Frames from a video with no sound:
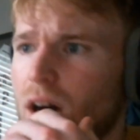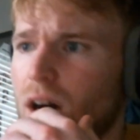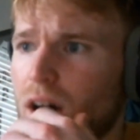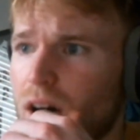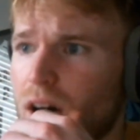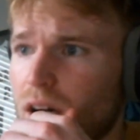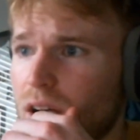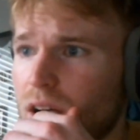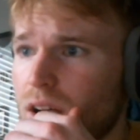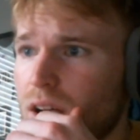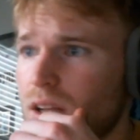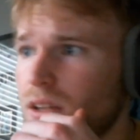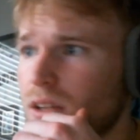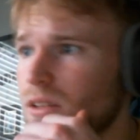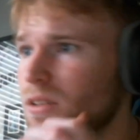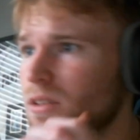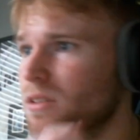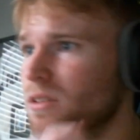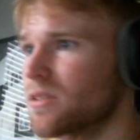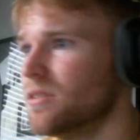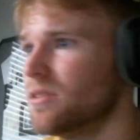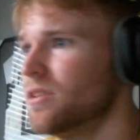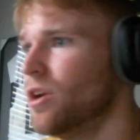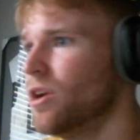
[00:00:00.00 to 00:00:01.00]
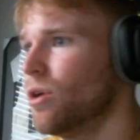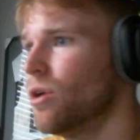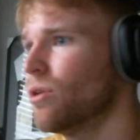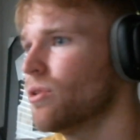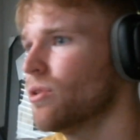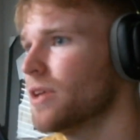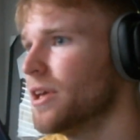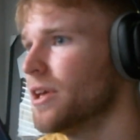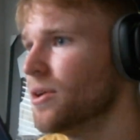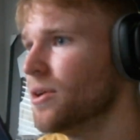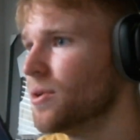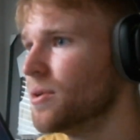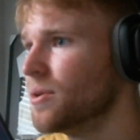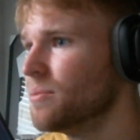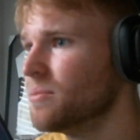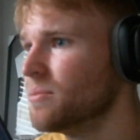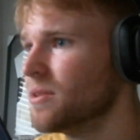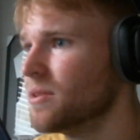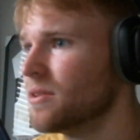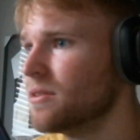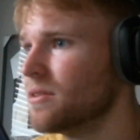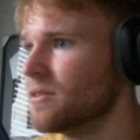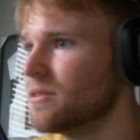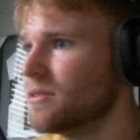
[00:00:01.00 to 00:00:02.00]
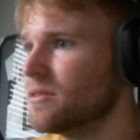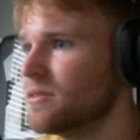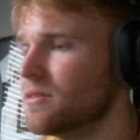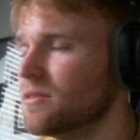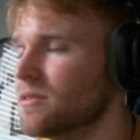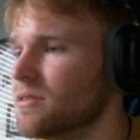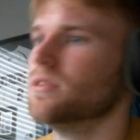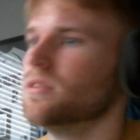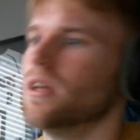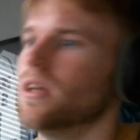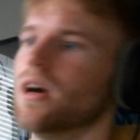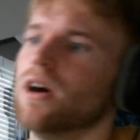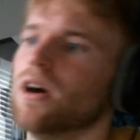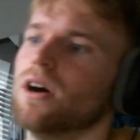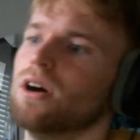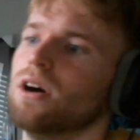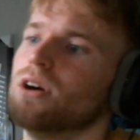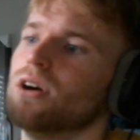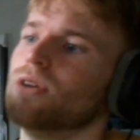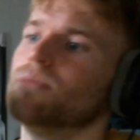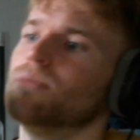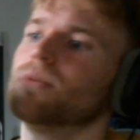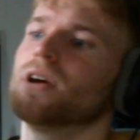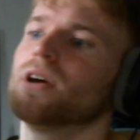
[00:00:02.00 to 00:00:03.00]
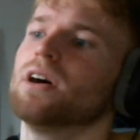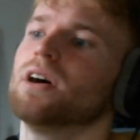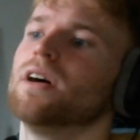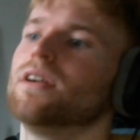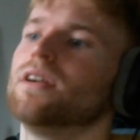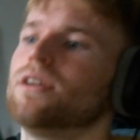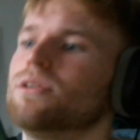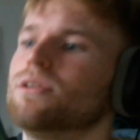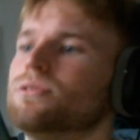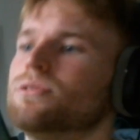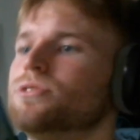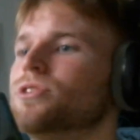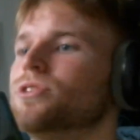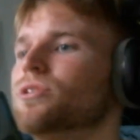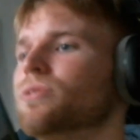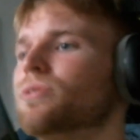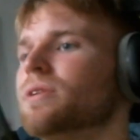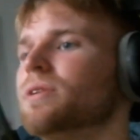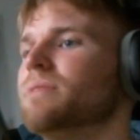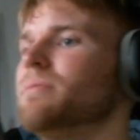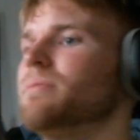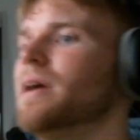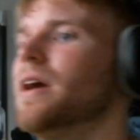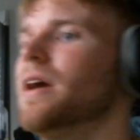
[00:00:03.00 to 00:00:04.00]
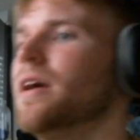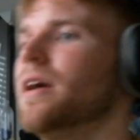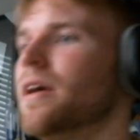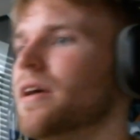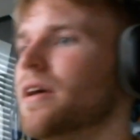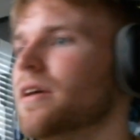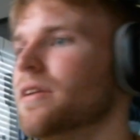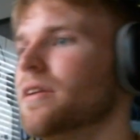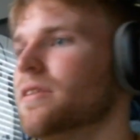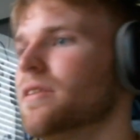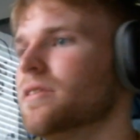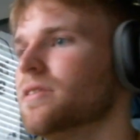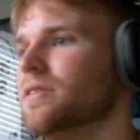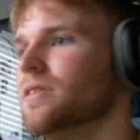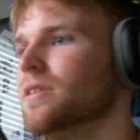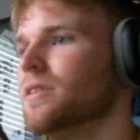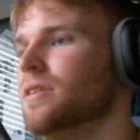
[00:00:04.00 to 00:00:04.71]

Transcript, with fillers: Oh, no! Don't kill him. No, bro, don't do it, man.